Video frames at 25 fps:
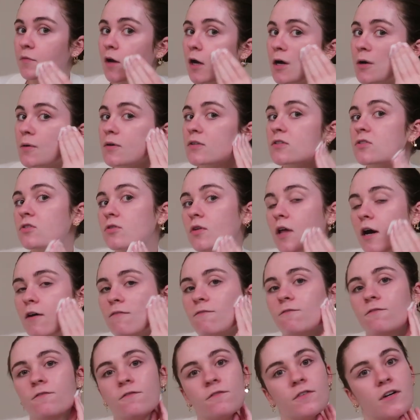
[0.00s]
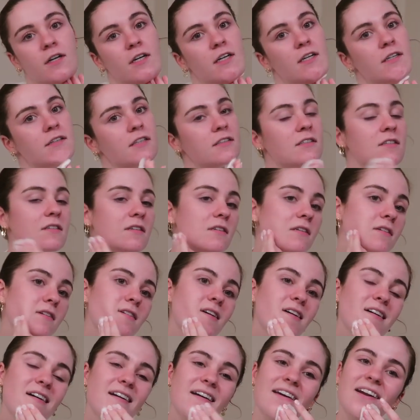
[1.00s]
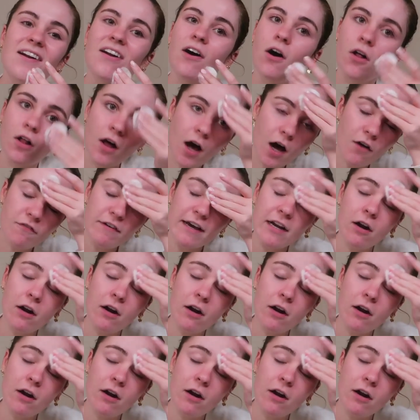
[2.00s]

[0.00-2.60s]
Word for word: I always do that first, get it all off.